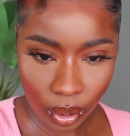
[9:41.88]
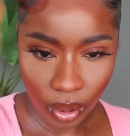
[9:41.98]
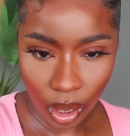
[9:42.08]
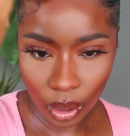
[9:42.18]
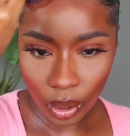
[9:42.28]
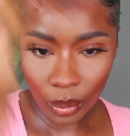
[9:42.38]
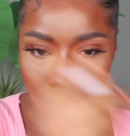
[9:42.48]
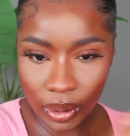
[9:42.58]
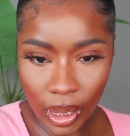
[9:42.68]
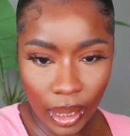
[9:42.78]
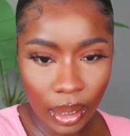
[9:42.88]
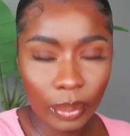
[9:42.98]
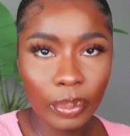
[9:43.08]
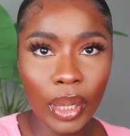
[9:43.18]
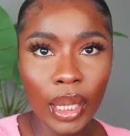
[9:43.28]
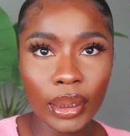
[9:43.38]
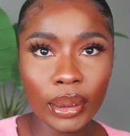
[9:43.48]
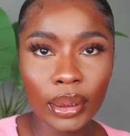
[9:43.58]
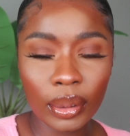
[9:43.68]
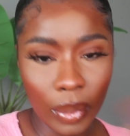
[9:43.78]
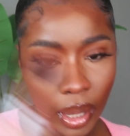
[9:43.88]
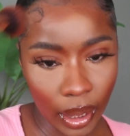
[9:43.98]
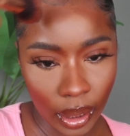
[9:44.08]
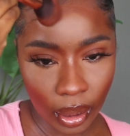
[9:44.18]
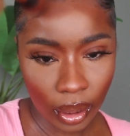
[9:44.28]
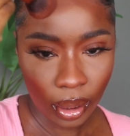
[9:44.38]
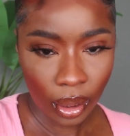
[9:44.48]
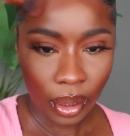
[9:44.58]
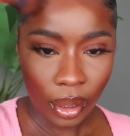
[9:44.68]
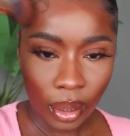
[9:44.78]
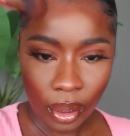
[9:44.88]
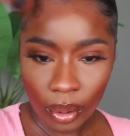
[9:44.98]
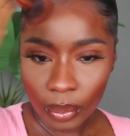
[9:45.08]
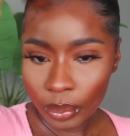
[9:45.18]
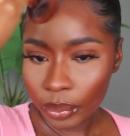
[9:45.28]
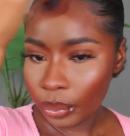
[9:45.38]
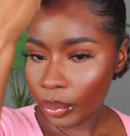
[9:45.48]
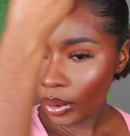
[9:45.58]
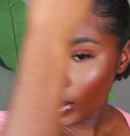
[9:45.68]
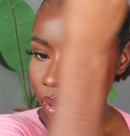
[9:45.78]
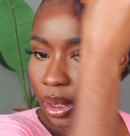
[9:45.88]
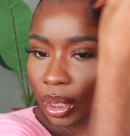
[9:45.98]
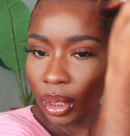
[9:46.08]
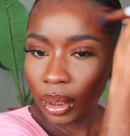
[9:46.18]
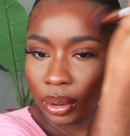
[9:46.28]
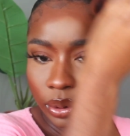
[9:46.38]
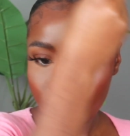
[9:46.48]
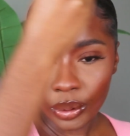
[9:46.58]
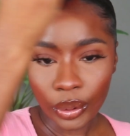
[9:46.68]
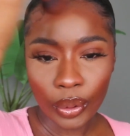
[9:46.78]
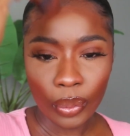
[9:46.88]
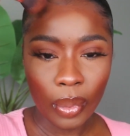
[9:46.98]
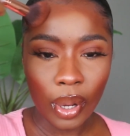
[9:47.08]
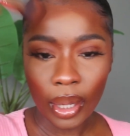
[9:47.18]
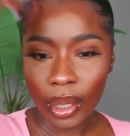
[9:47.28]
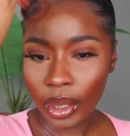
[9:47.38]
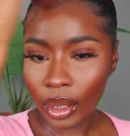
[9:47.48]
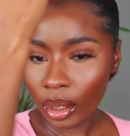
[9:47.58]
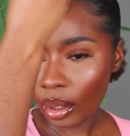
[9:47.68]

I always like blend my bronzer into my